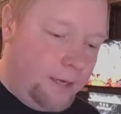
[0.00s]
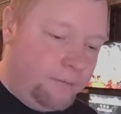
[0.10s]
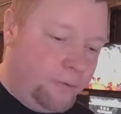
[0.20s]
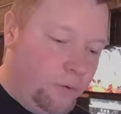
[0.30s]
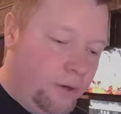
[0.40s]

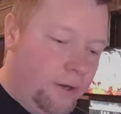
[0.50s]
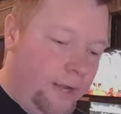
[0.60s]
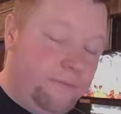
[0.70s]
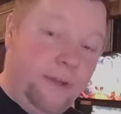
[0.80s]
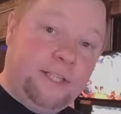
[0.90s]
for
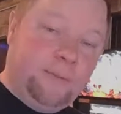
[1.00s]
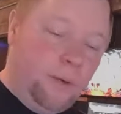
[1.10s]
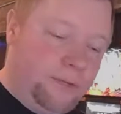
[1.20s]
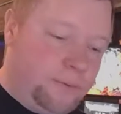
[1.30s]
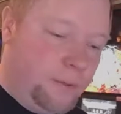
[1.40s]
advanced
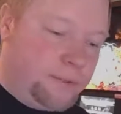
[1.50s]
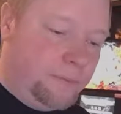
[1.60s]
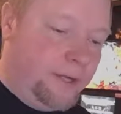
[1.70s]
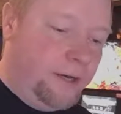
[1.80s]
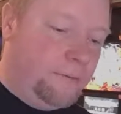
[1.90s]
bonus multiplier,